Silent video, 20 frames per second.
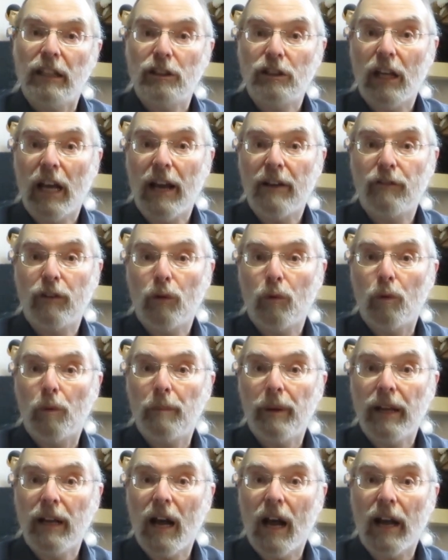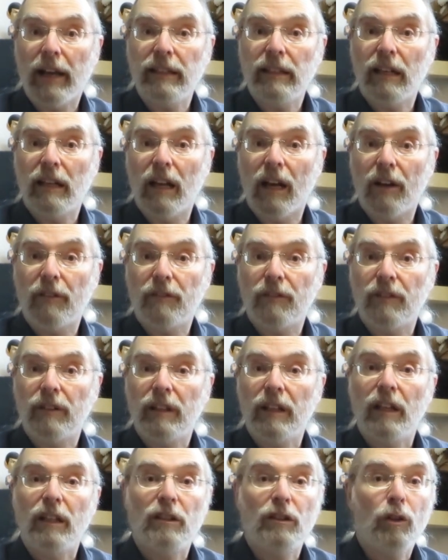Java will be kind enough
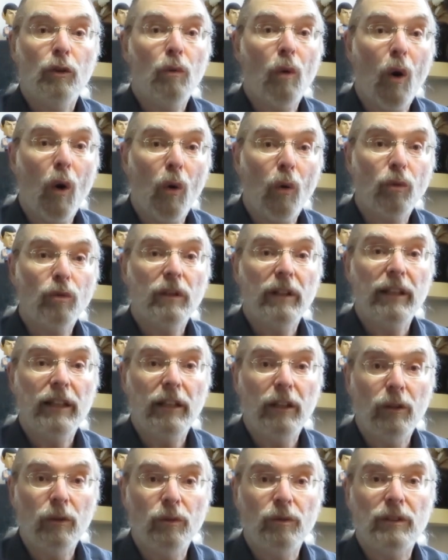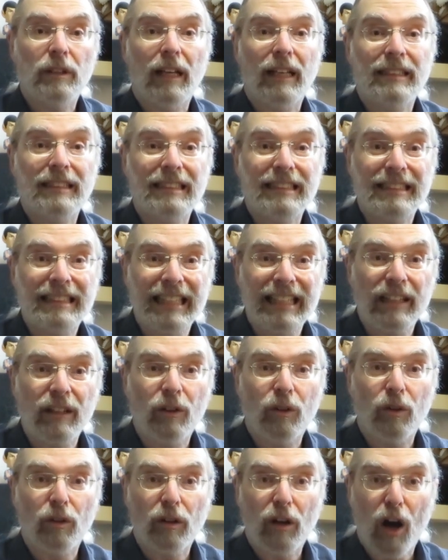to only use a
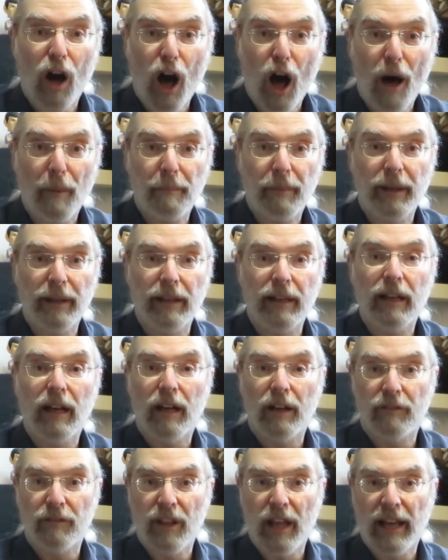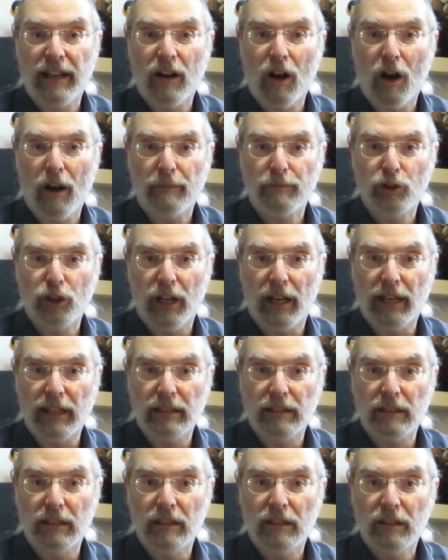single copy of that
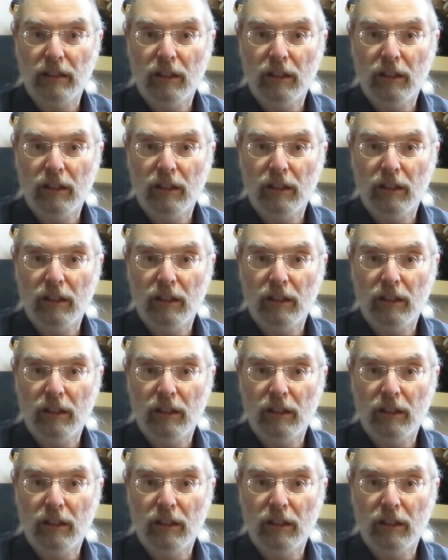object.